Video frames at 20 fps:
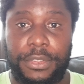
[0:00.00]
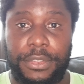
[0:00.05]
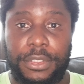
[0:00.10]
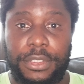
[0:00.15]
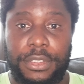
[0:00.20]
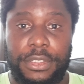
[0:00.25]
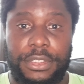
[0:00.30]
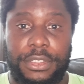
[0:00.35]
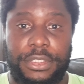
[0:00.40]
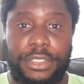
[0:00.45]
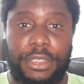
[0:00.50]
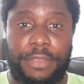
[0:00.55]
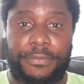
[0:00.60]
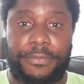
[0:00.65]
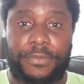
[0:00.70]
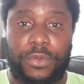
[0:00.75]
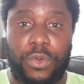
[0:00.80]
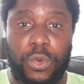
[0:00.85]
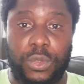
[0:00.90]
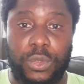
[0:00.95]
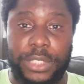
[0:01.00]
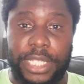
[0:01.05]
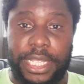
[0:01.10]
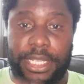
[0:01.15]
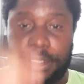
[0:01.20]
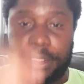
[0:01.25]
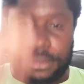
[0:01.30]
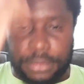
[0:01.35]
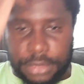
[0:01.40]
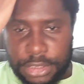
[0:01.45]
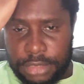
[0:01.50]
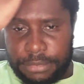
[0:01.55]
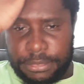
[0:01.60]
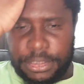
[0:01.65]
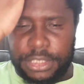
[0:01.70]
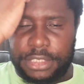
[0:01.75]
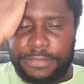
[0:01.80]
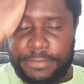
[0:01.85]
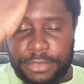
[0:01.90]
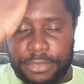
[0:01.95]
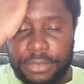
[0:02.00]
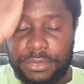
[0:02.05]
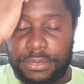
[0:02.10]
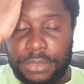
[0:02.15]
So I've called out. How many have I called out?